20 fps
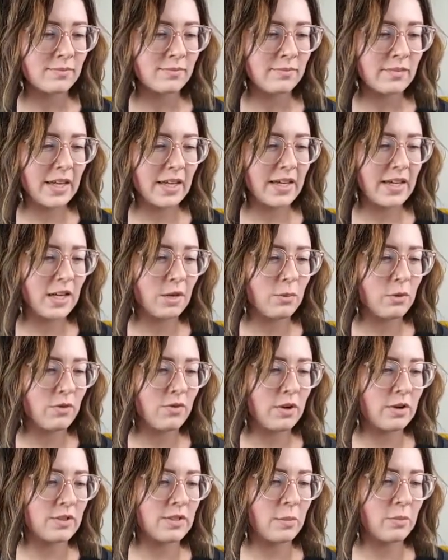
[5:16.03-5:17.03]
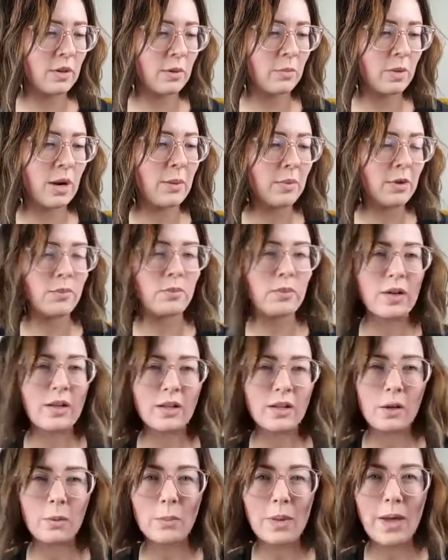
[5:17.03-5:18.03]
like in a movie or something, but I'm going to read a
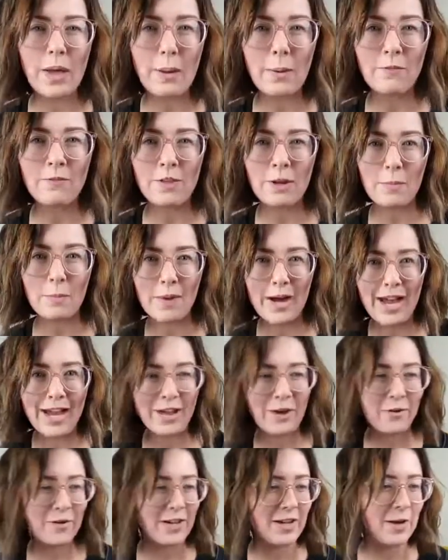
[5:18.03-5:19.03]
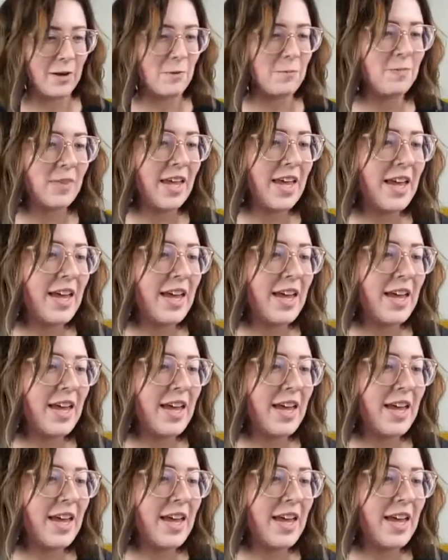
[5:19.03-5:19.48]
little bit of their bio here.